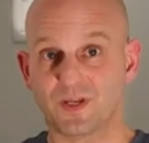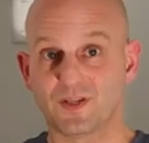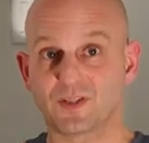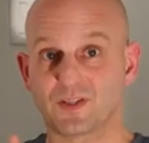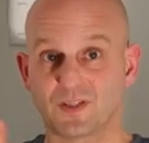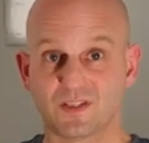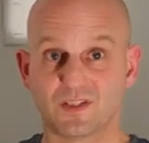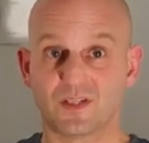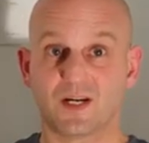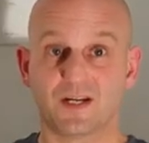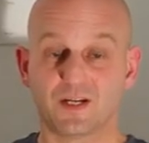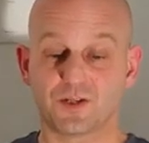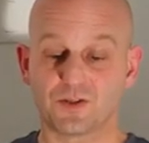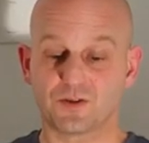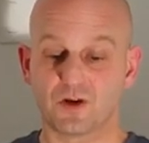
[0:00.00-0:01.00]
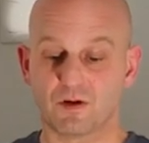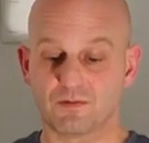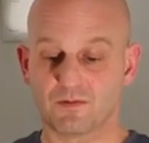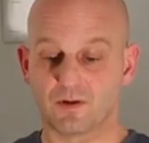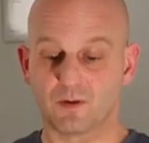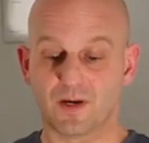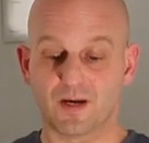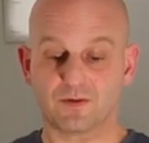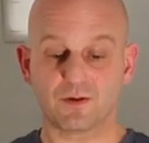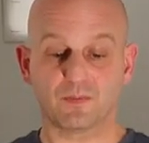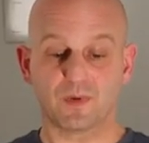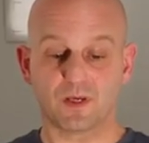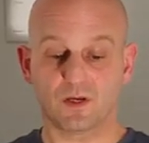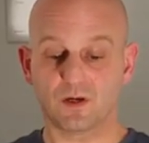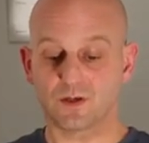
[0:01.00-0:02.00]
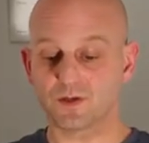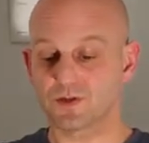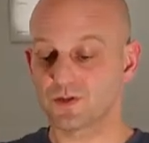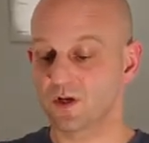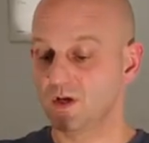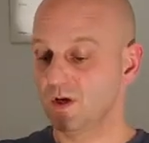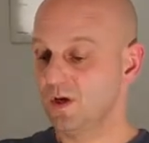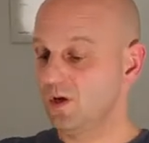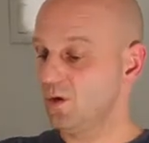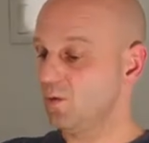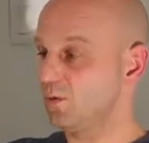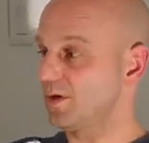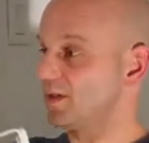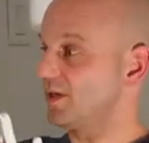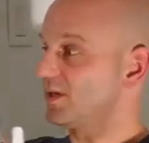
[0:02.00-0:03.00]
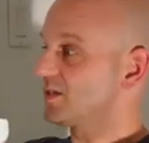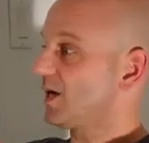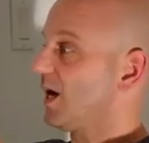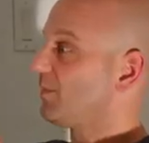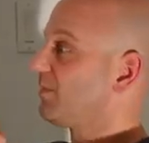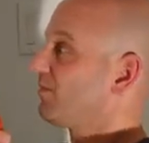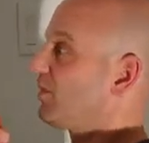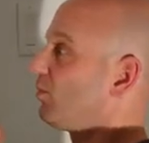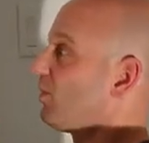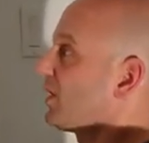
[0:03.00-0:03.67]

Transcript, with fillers: be 69 inches off the ground because when the top of the